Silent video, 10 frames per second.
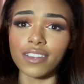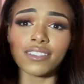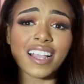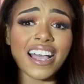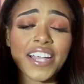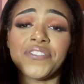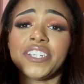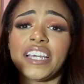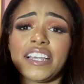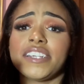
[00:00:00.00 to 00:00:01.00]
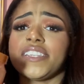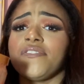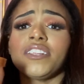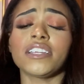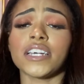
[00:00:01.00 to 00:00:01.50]
Not every day, because I
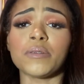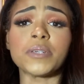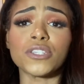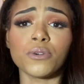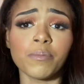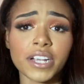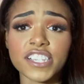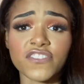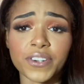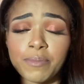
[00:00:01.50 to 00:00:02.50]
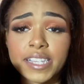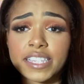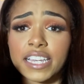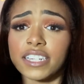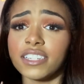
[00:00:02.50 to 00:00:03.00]
feel like that would be too abrasive for my
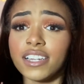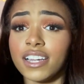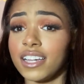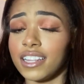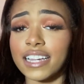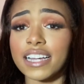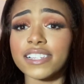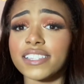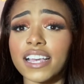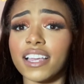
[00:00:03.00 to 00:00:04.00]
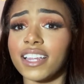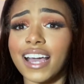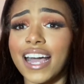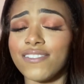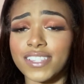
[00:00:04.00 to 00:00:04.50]
skin. Like I said,
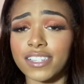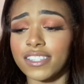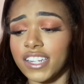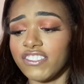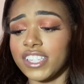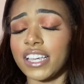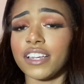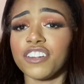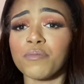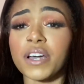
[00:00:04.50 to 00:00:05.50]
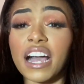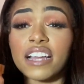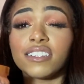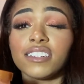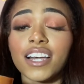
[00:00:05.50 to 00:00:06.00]
I have sensitive skin, but
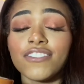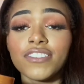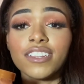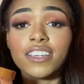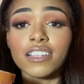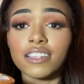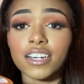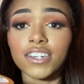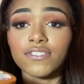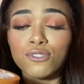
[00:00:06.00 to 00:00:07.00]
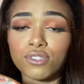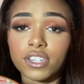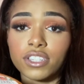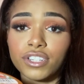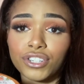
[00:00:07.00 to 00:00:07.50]
I definitely love
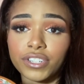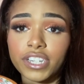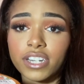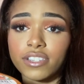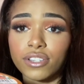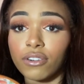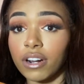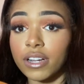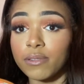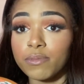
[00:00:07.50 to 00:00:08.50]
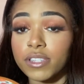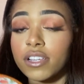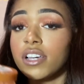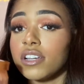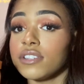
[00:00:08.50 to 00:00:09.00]
using the Tree Hut scrubs
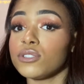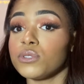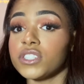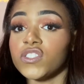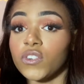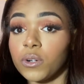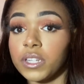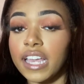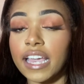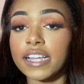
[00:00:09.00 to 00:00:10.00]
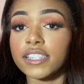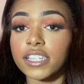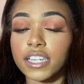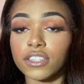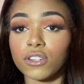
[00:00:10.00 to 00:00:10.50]
to exfoliate and
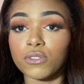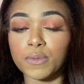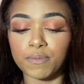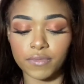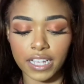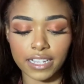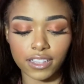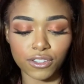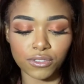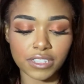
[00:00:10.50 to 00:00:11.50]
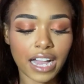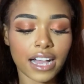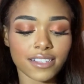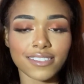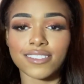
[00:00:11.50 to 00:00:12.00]
to get those like little
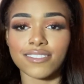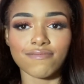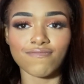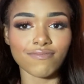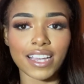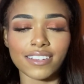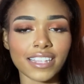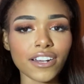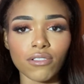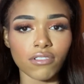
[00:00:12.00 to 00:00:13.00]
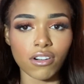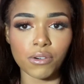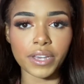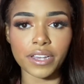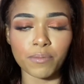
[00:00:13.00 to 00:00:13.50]
dots. Like they don't go
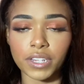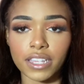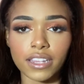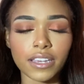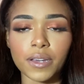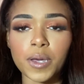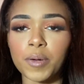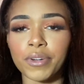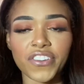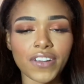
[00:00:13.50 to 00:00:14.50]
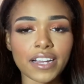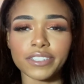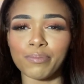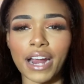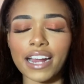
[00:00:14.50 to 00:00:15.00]
away completely, but if I
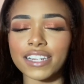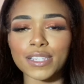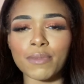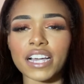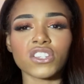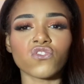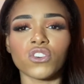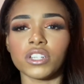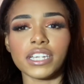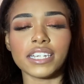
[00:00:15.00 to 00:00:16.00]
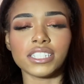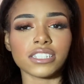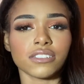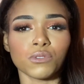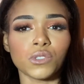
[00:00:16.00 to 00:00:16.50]
practice my
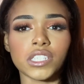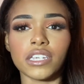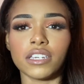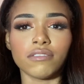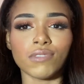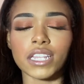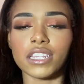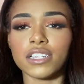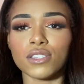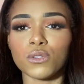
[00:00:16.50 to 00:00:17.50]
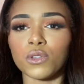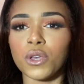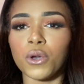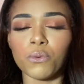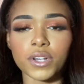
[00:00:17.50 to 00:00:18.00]
exfoliation routine at least
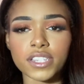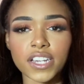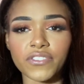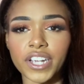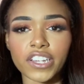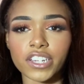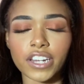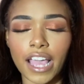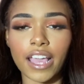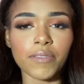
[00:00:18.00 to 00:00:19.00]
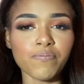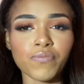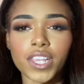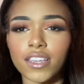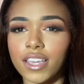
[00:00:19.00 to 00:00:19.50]
once every other day,
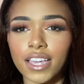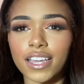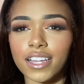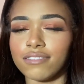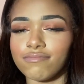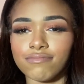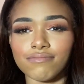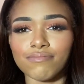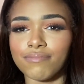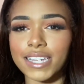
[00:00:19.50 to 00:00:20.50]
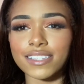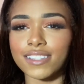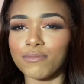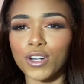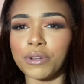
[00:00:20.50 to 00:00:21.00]
it makes
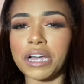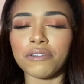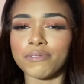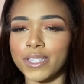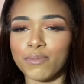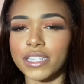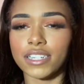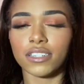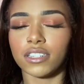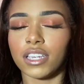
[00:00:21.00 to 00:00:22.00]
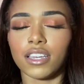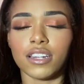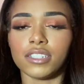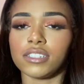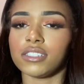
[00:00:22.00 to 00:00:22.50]
them go down substantially,
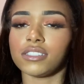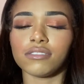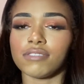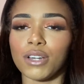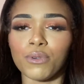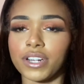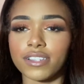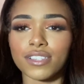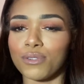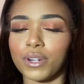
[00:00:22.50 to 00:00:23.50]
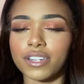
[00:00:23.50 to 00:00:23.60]
and it works.